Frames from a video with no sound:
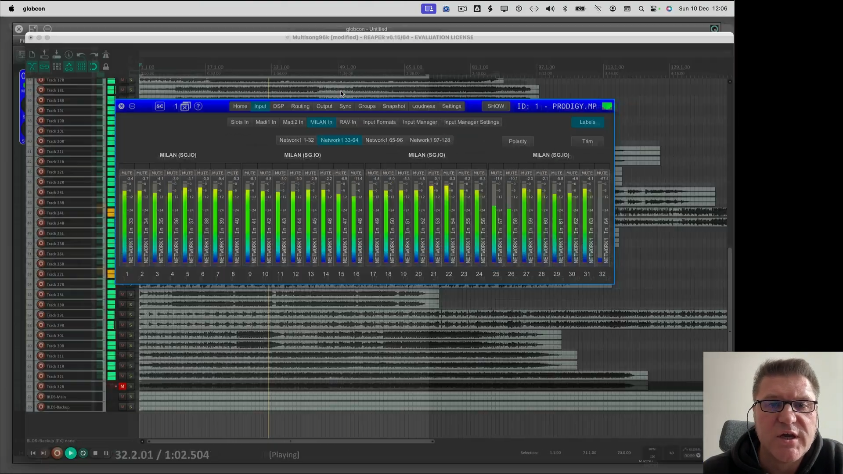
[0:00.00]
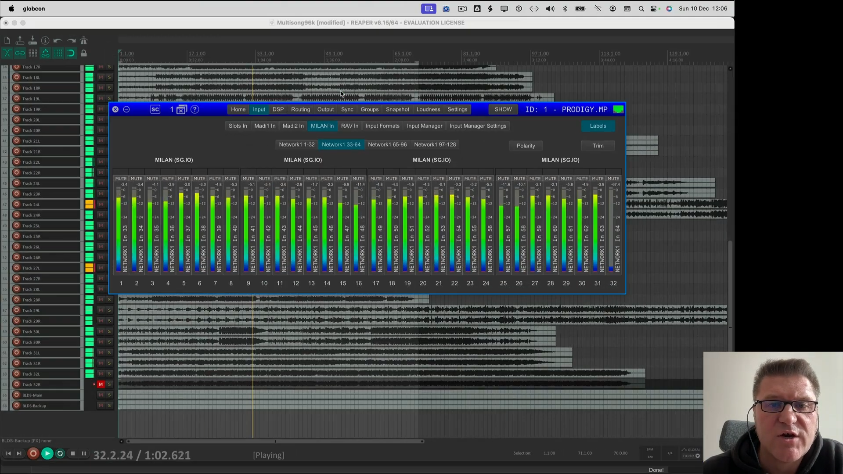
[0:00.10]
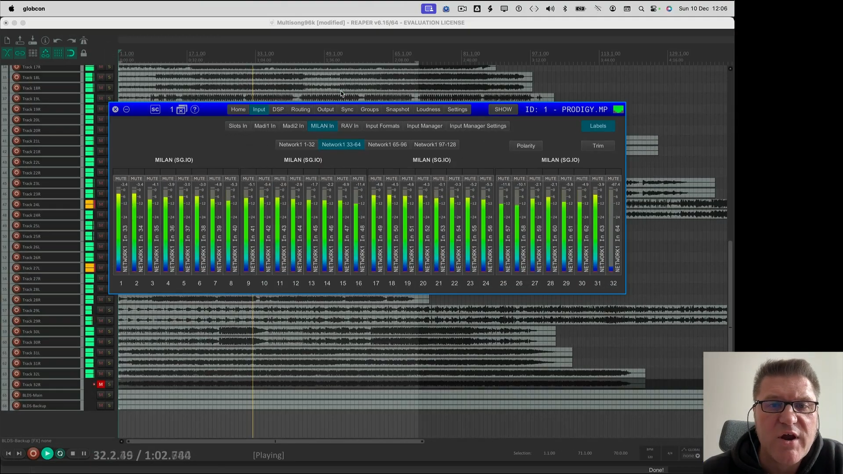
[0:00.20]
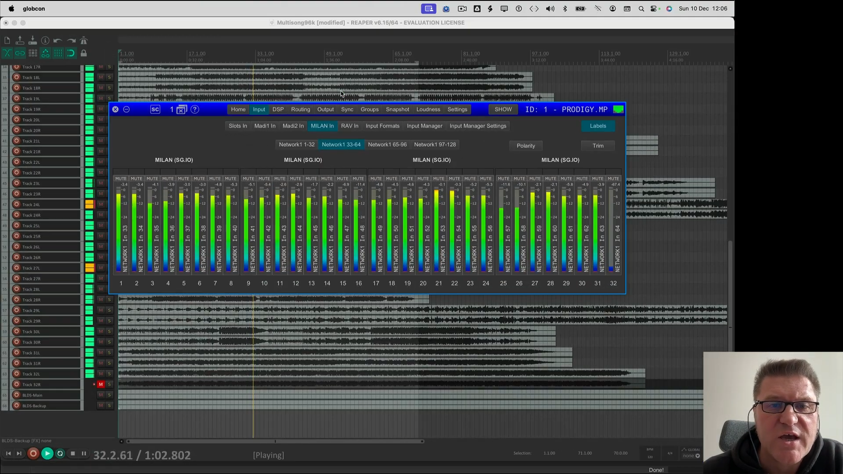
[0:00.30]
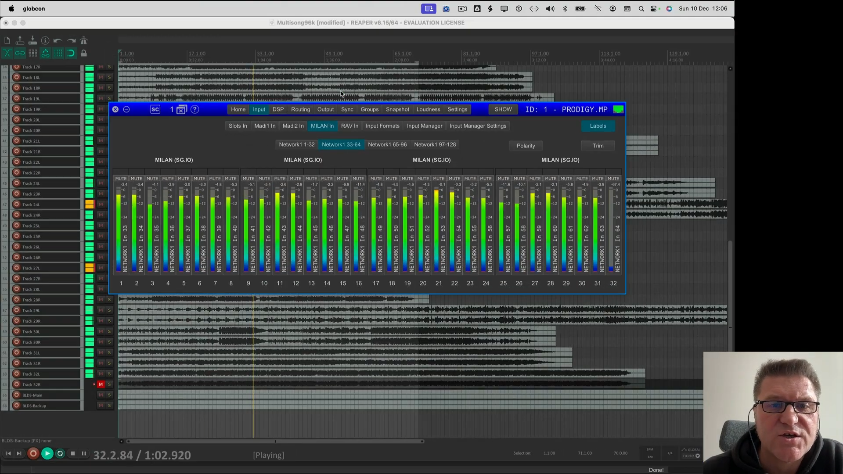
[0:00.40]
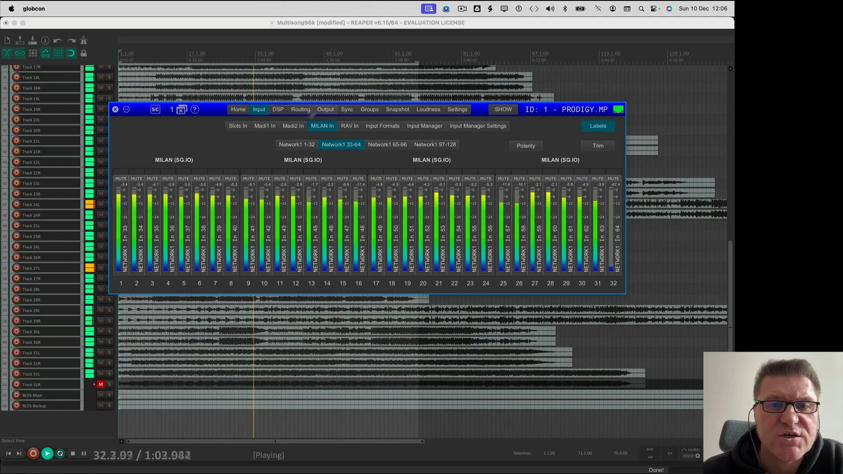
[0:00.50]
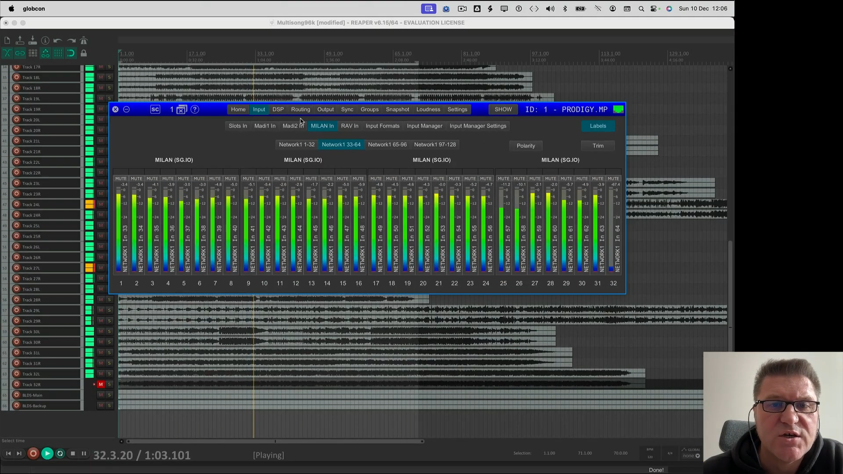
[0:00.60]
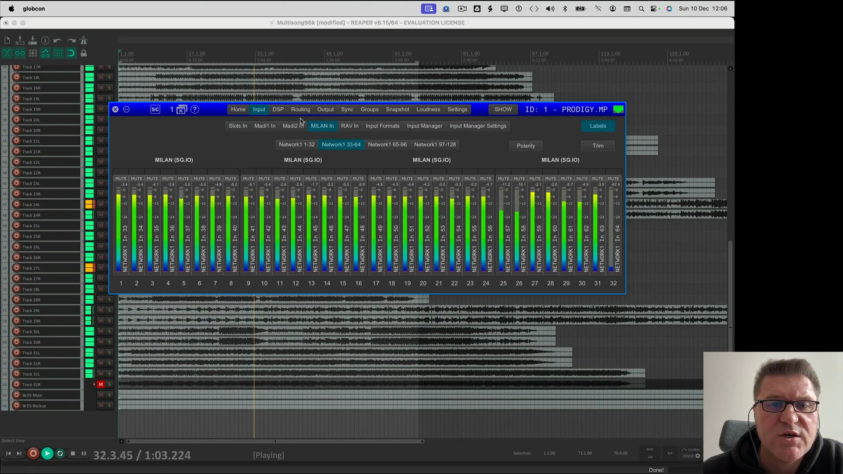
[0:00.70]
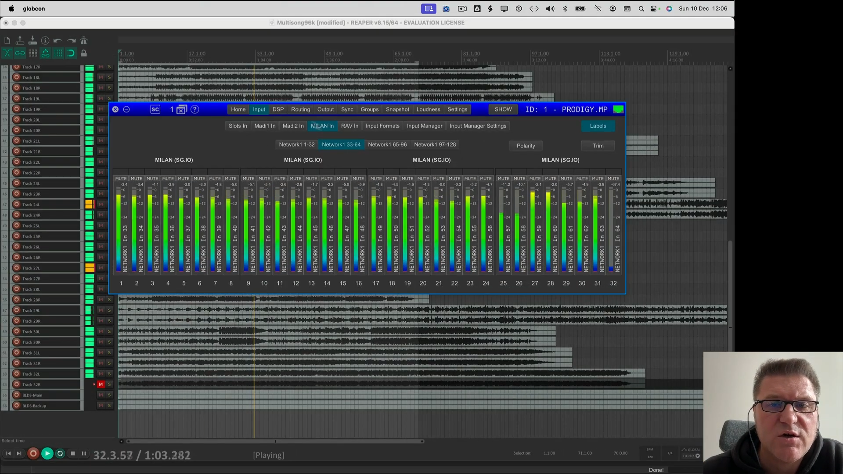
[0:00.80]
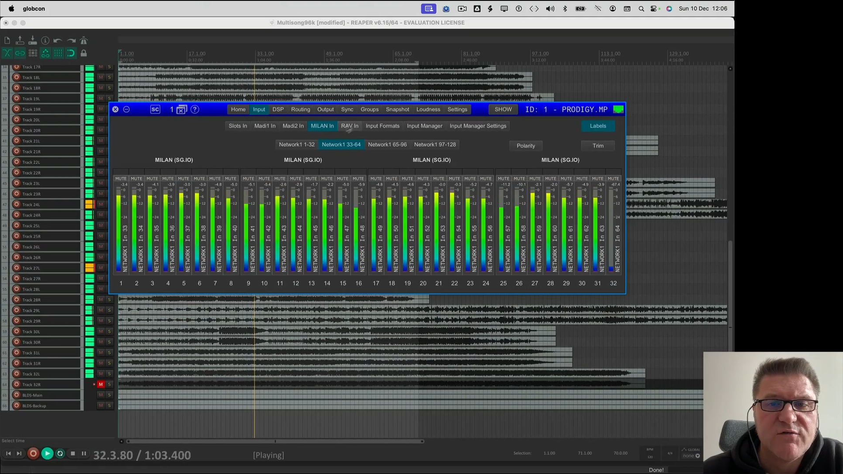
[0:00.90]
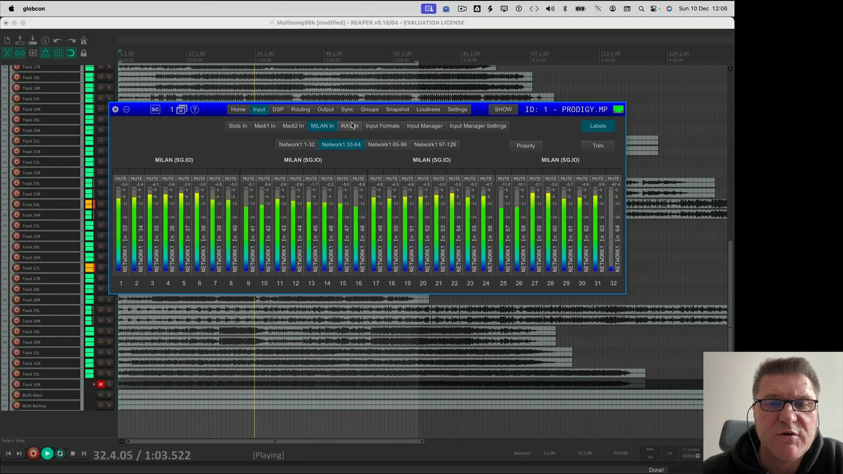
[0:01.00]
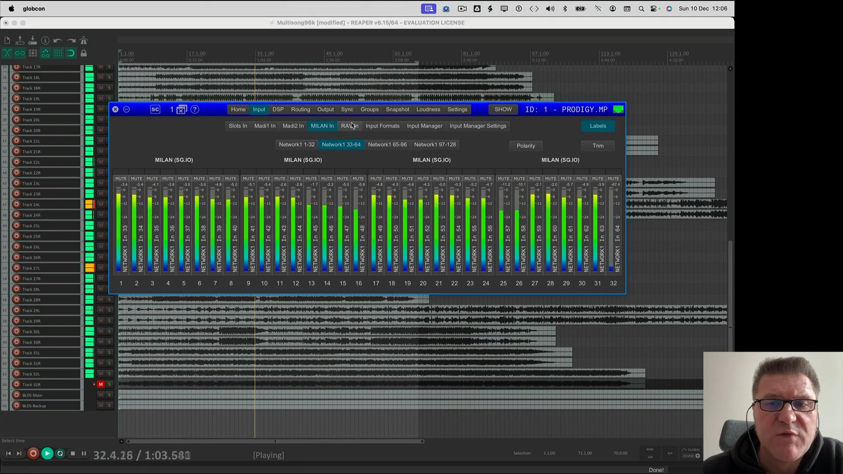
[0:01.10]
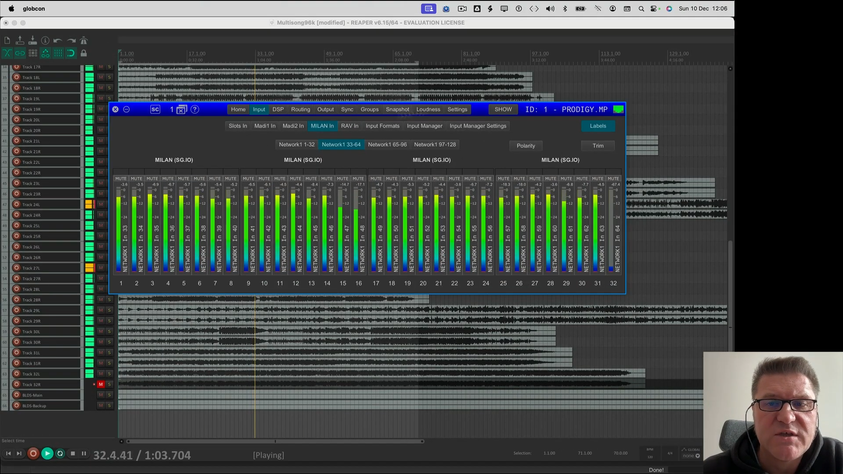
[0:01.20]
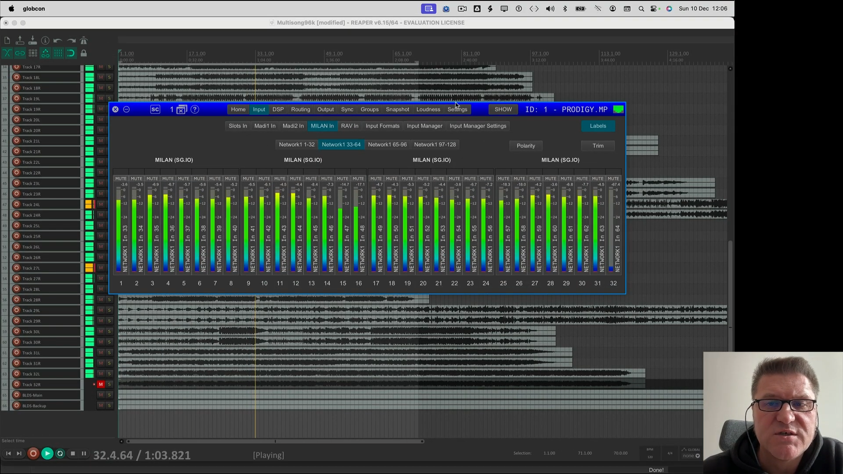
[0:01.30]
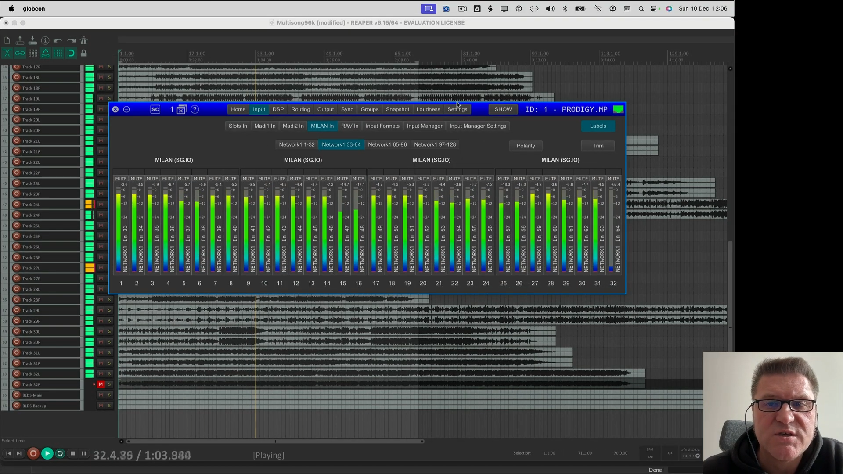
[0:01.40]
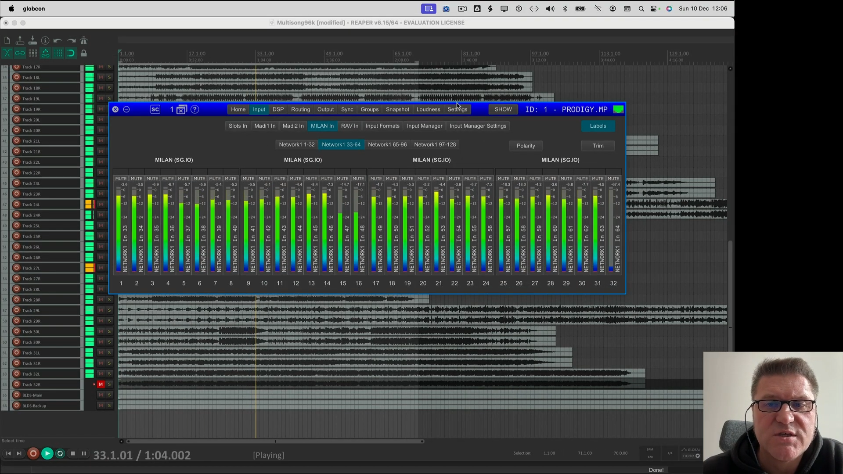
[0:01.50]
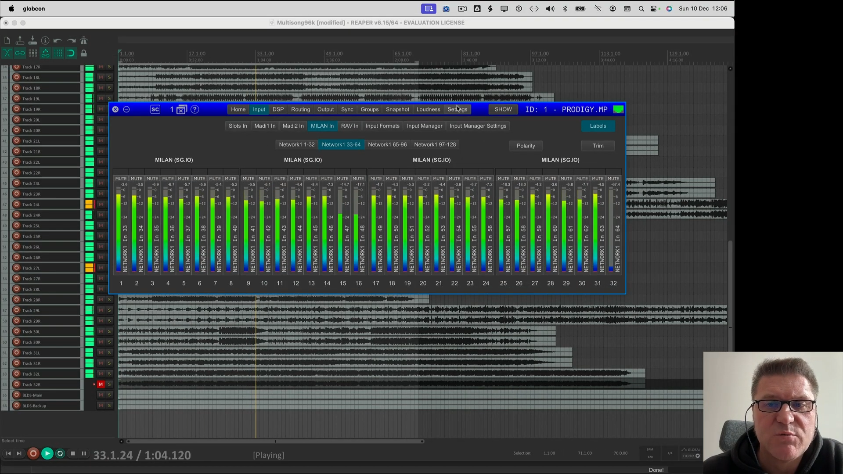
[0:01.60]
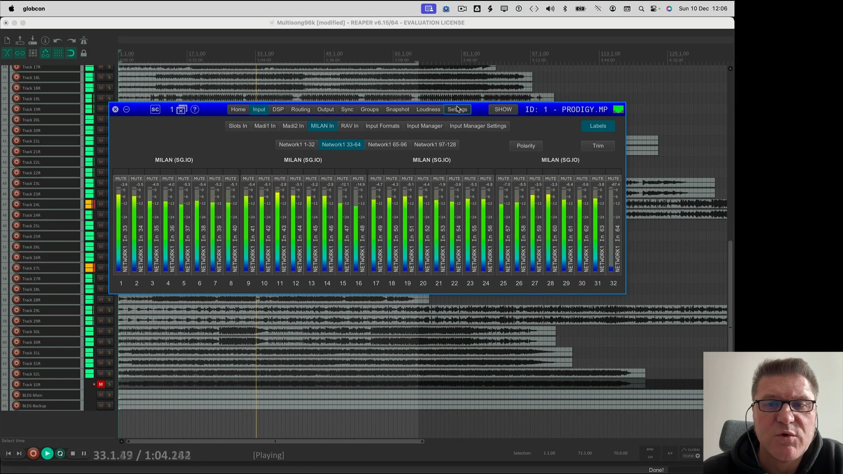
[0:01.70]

crash of the main system.